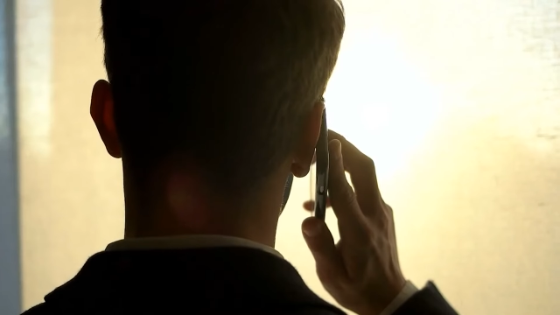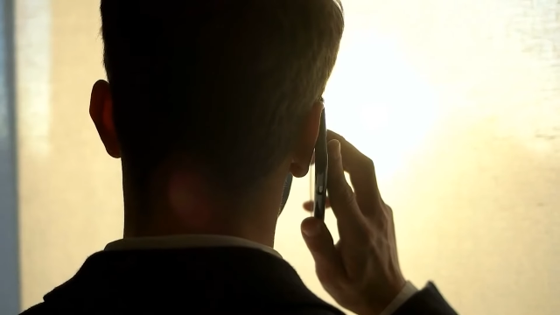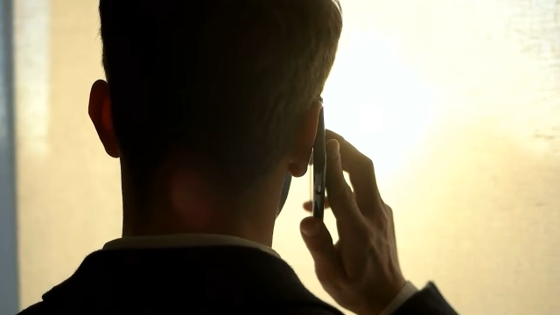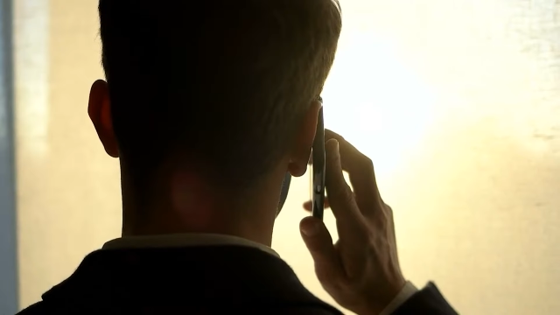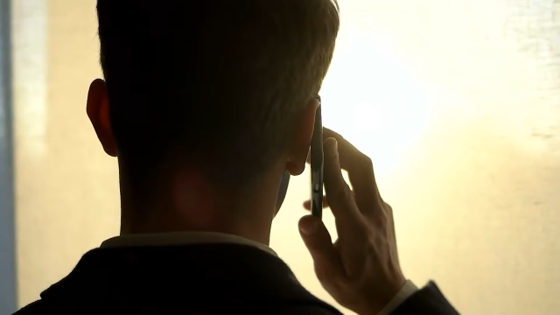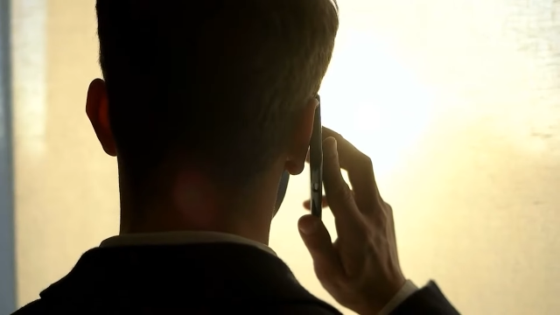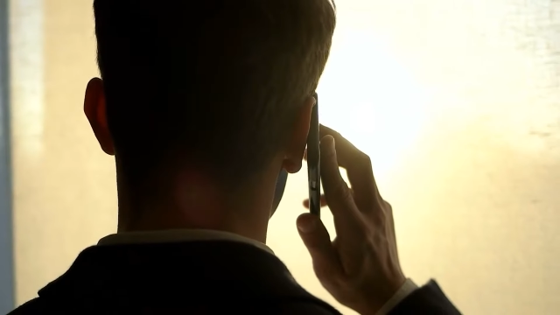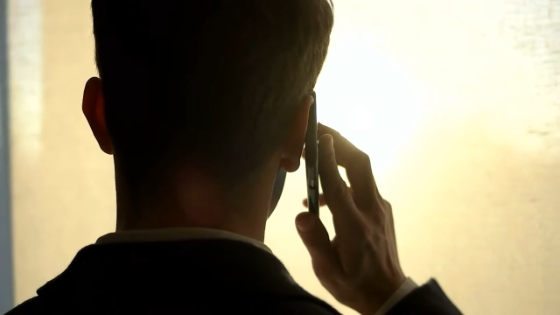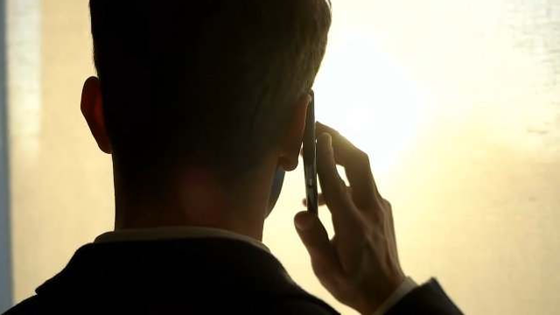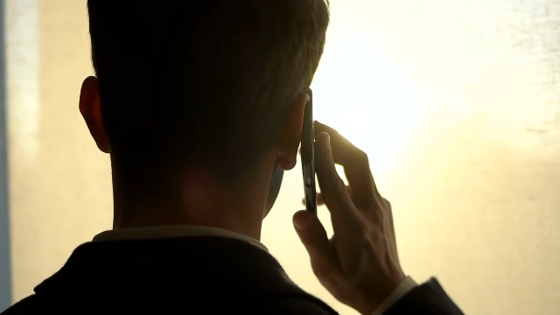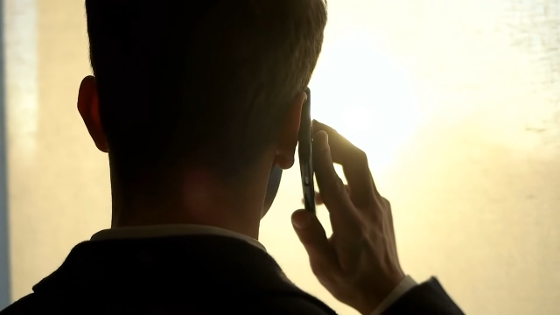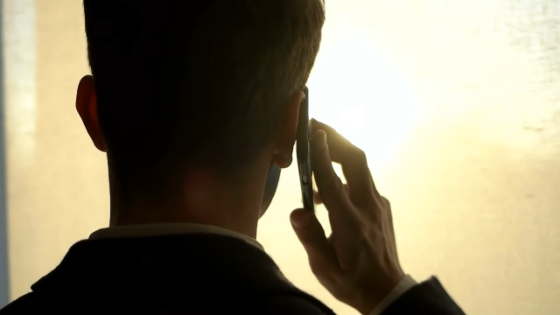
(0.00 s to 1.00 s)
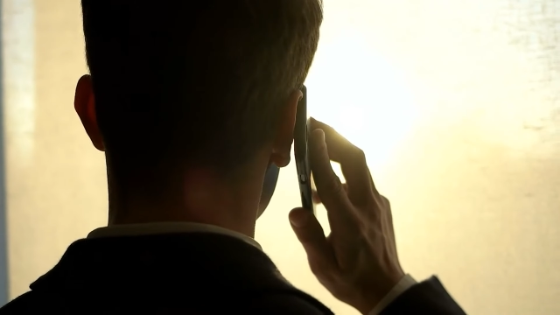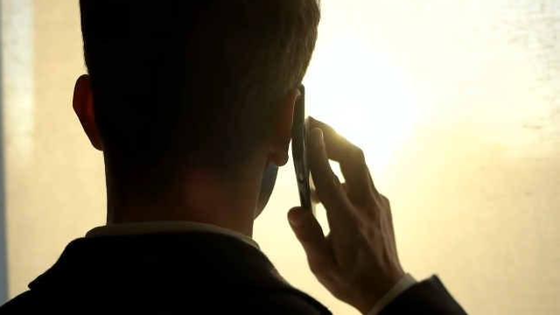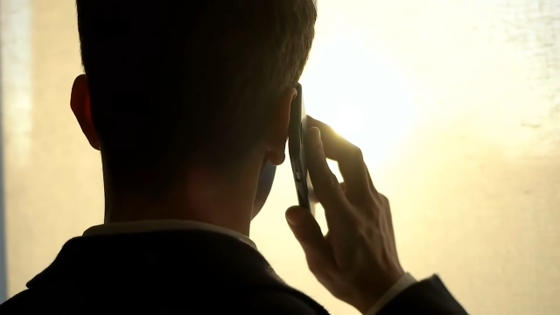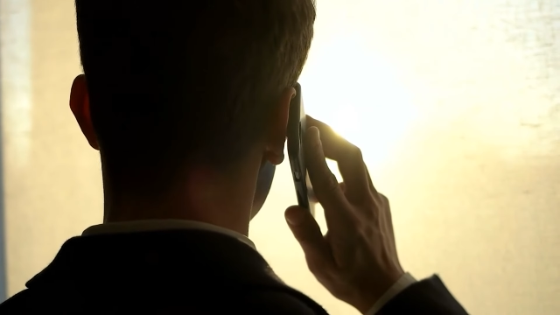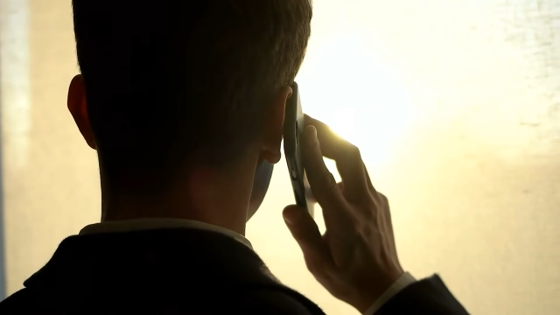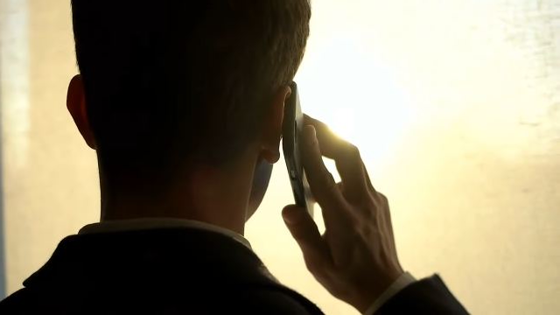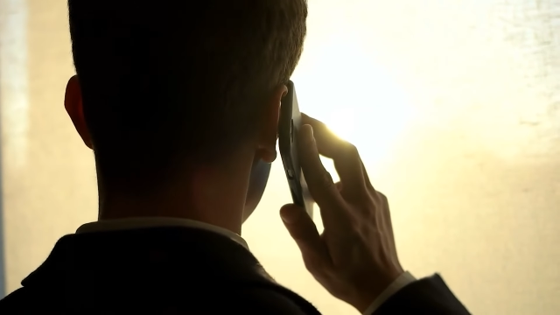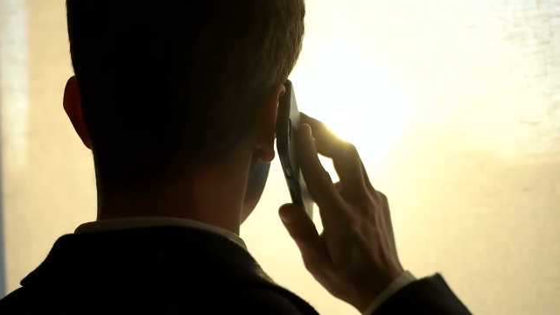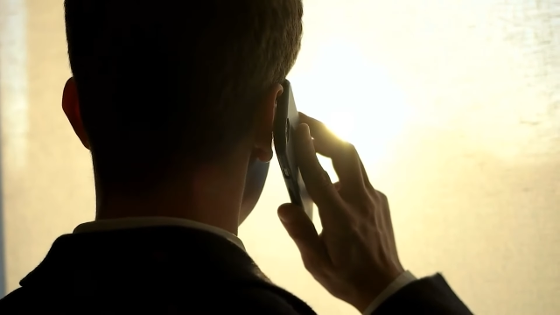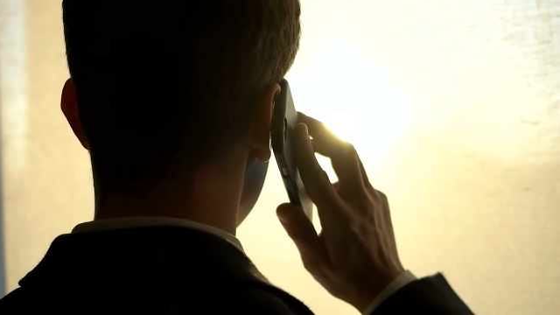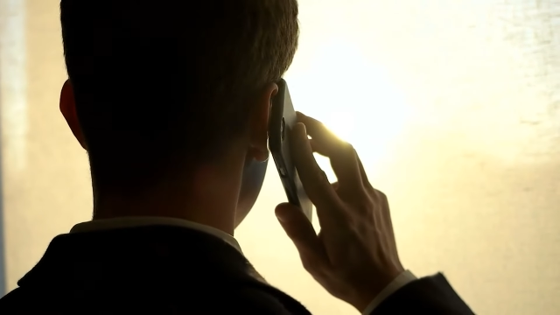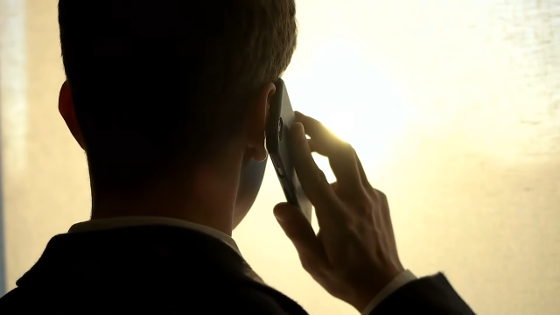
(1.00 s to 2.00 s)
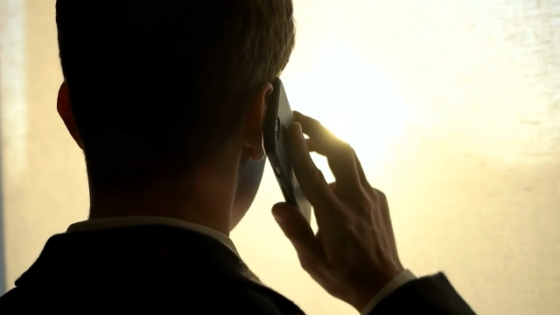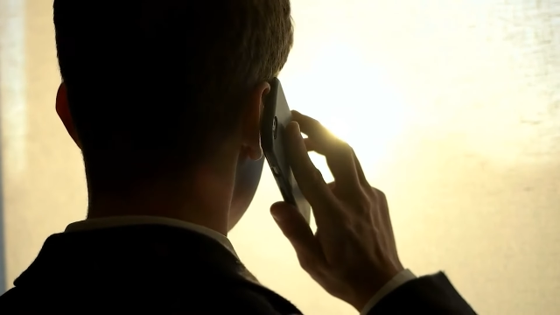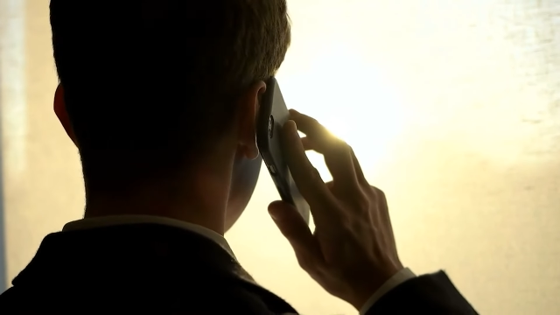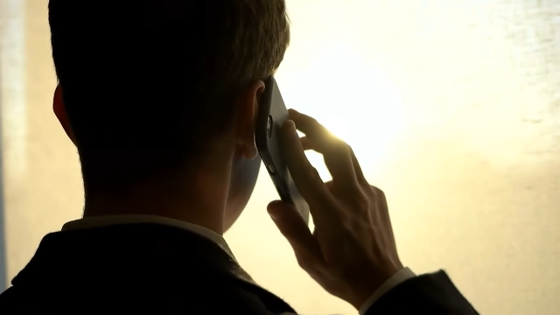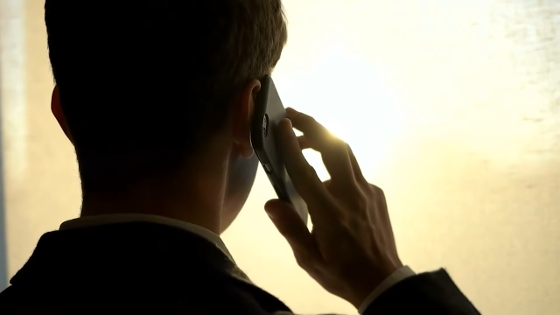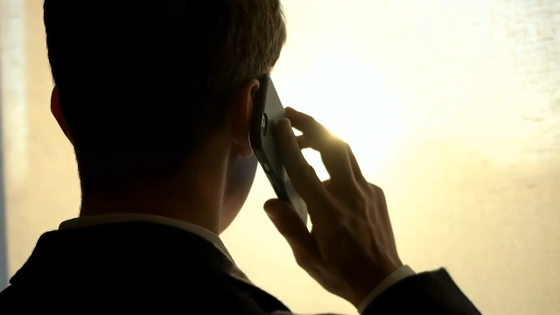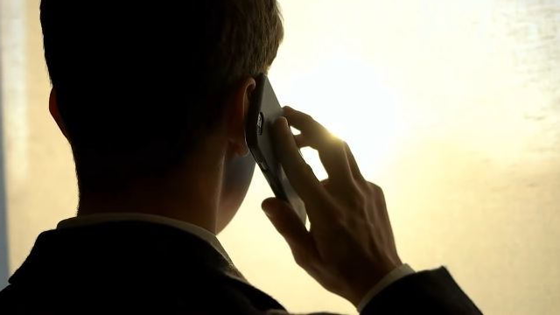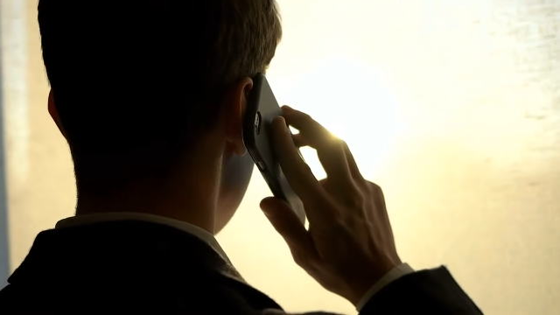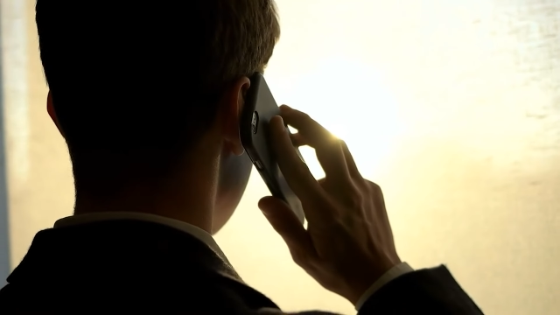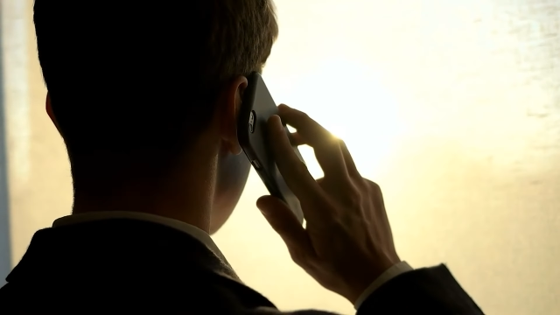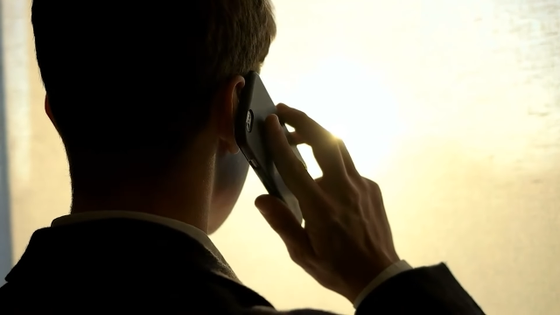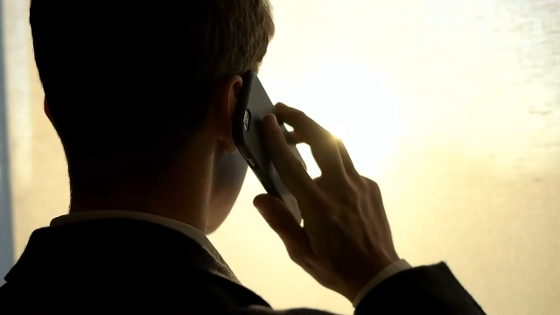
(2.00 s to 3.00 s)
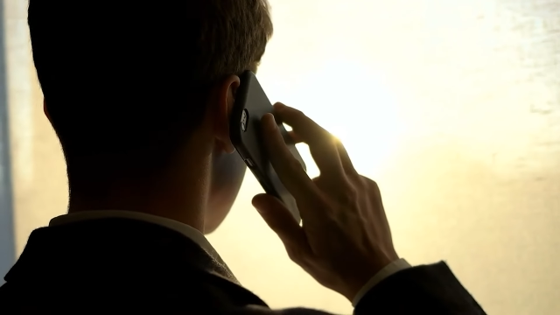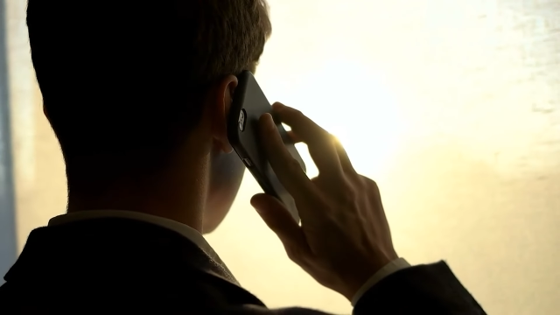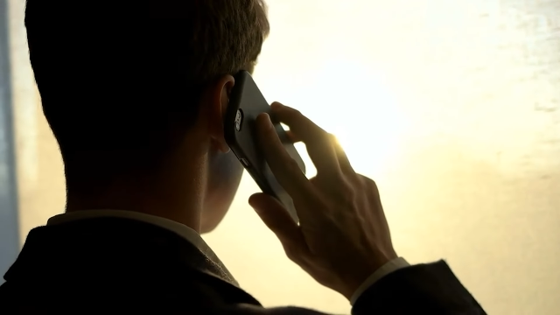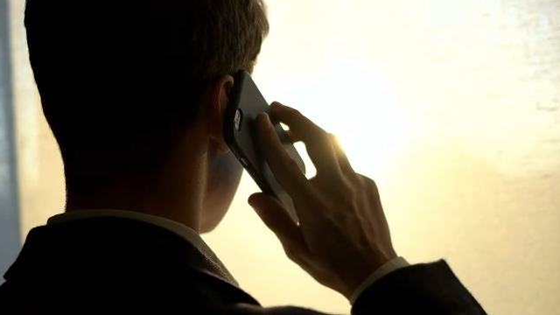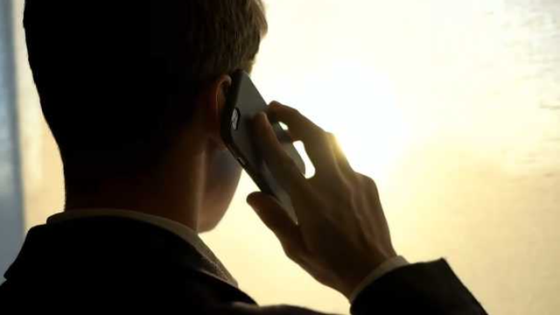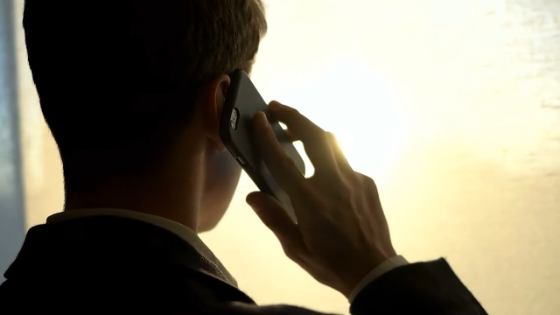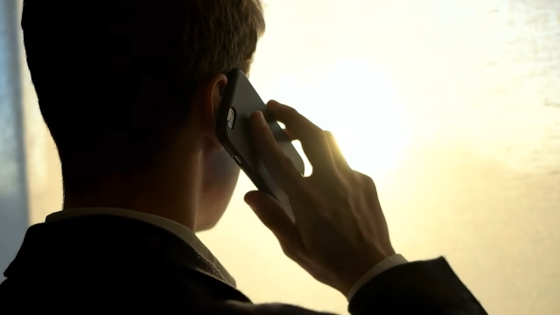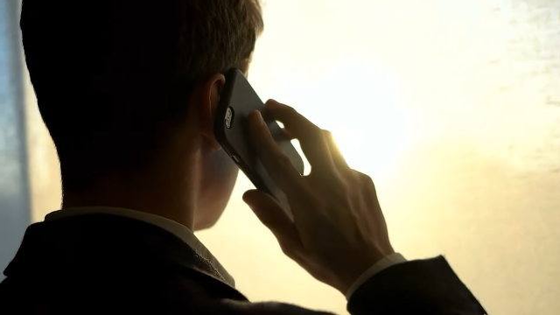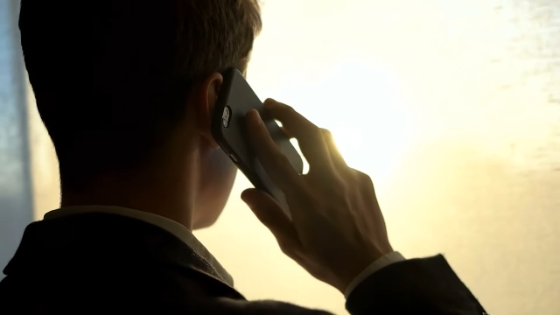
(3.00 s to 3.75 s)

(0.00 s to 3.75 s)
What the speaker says: Nobody's mouth can be seen.